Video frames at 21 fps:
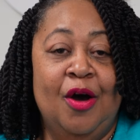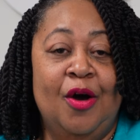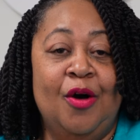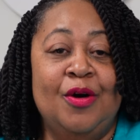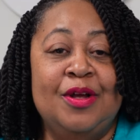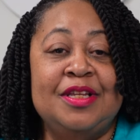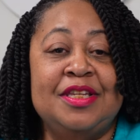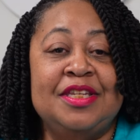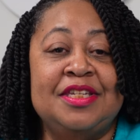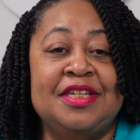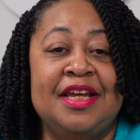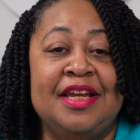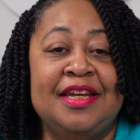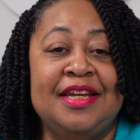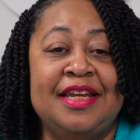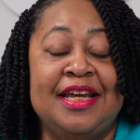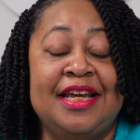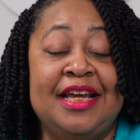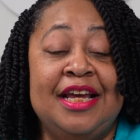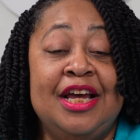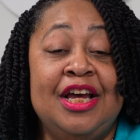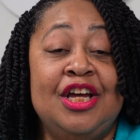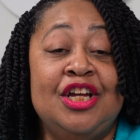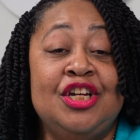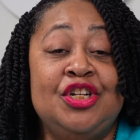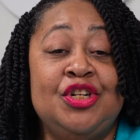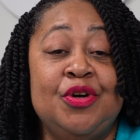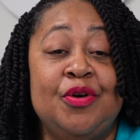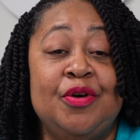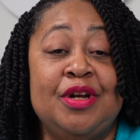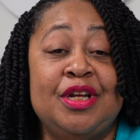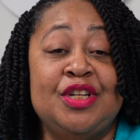On Sunday,
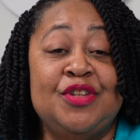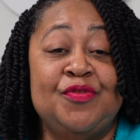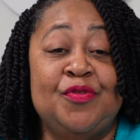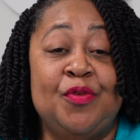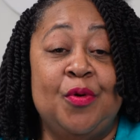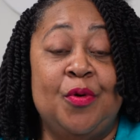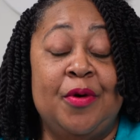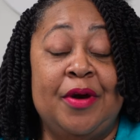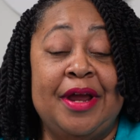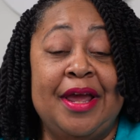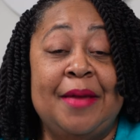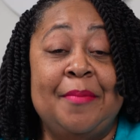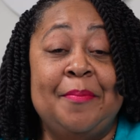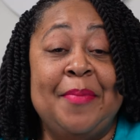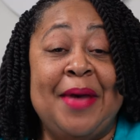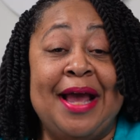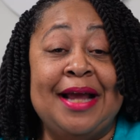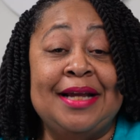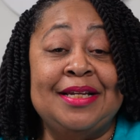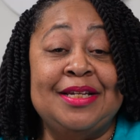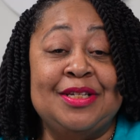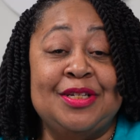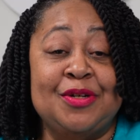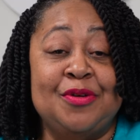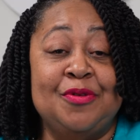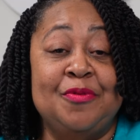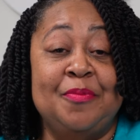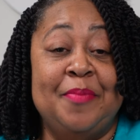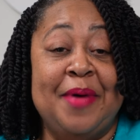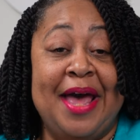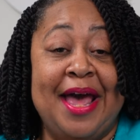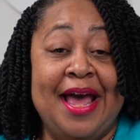join us for a back-to-school
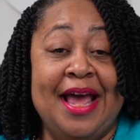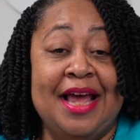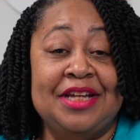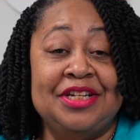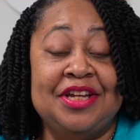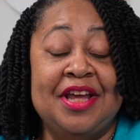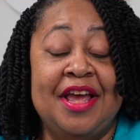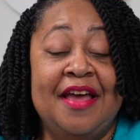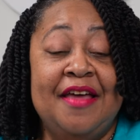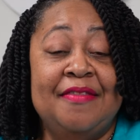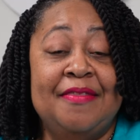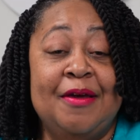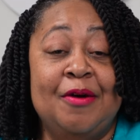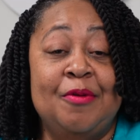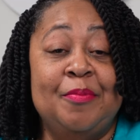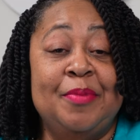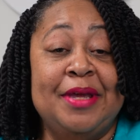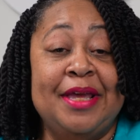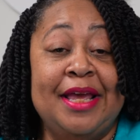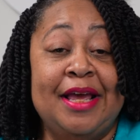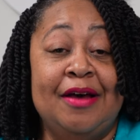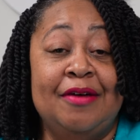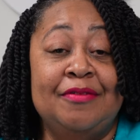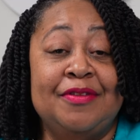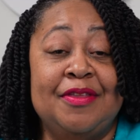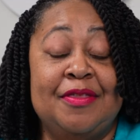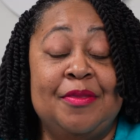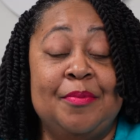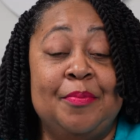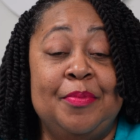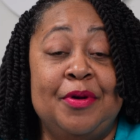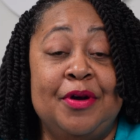bash that will be held
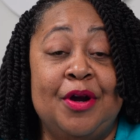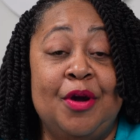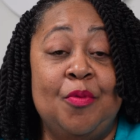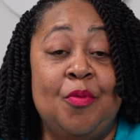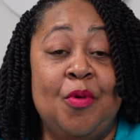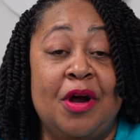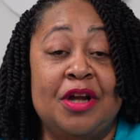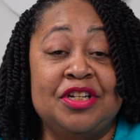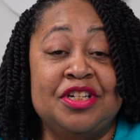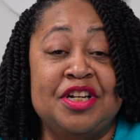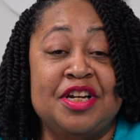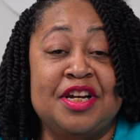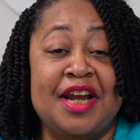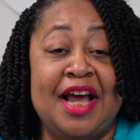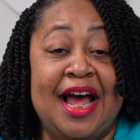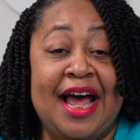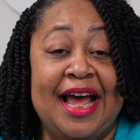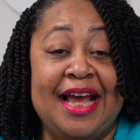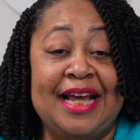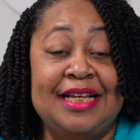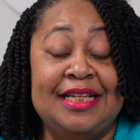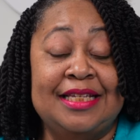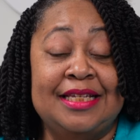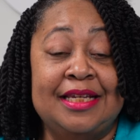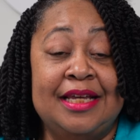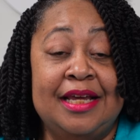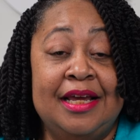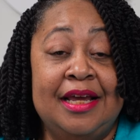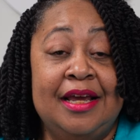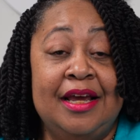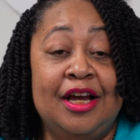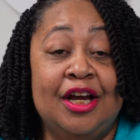at the Booker Washington Heights
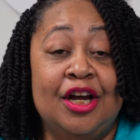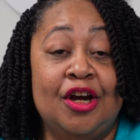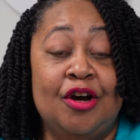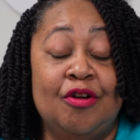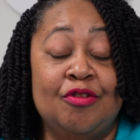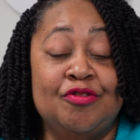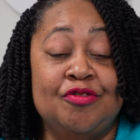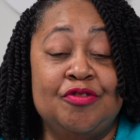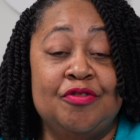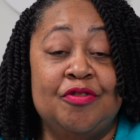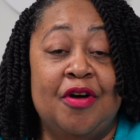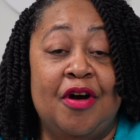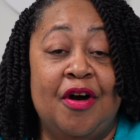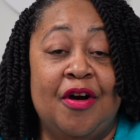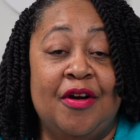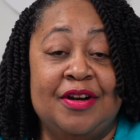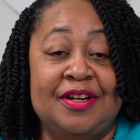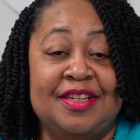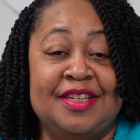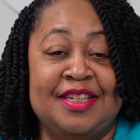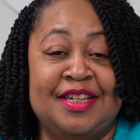Cultural Arts